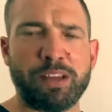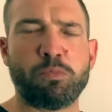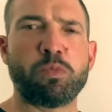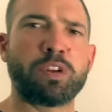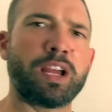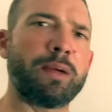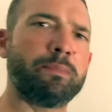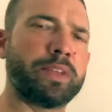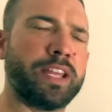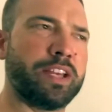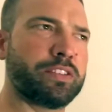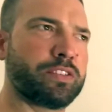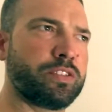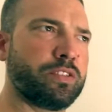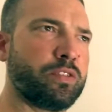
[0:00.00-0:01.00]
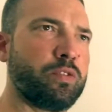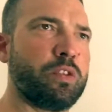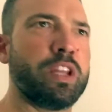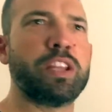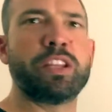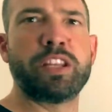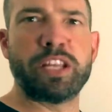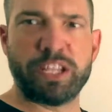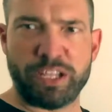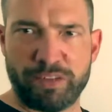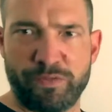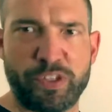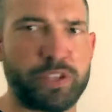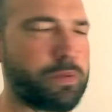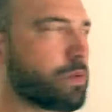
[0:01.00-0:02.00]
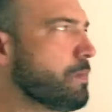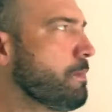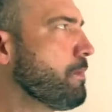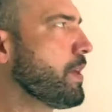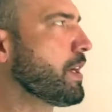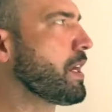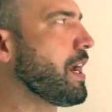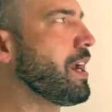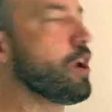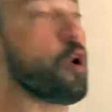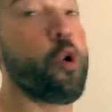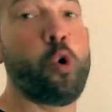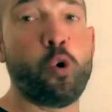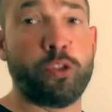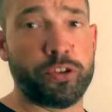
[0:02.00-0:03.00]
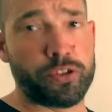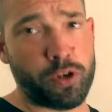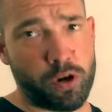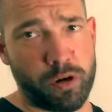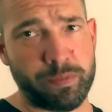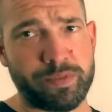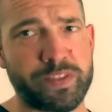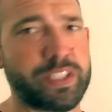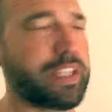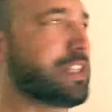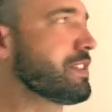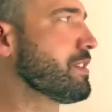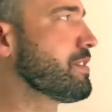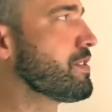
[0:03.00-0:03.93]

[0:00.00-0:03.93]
that will come down to in the individual, okay, or the time of season.